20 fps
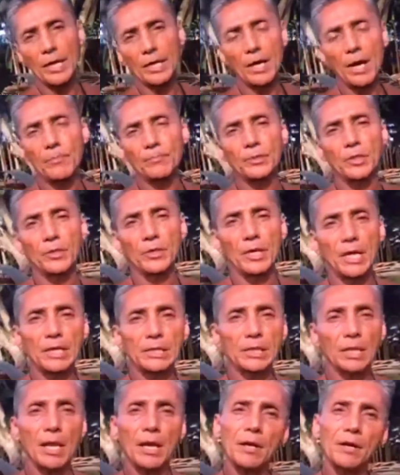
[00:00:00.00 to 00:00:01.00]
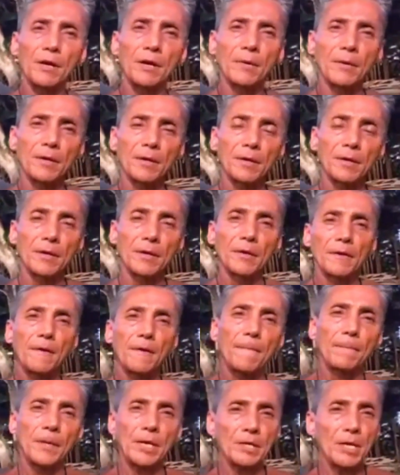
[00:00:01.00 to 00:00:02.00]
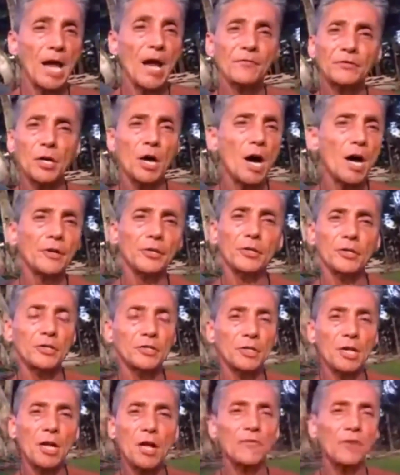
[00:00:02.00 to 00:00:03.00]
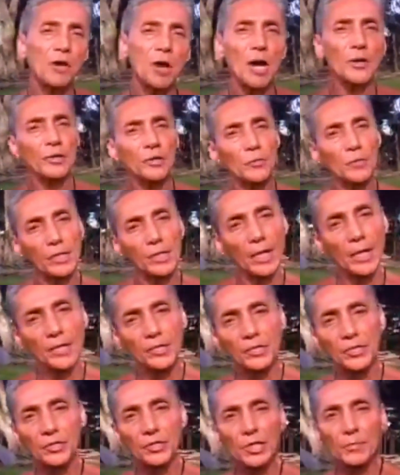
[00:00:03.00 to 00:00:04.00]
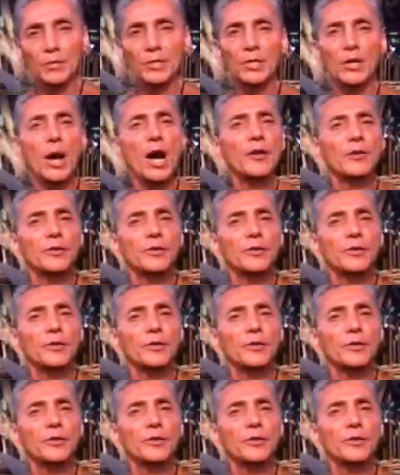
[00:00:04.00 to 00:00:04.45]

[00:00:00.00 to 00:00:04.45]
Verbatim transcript: up to the next layer. And you have to honor yourself and honor your relationships and honor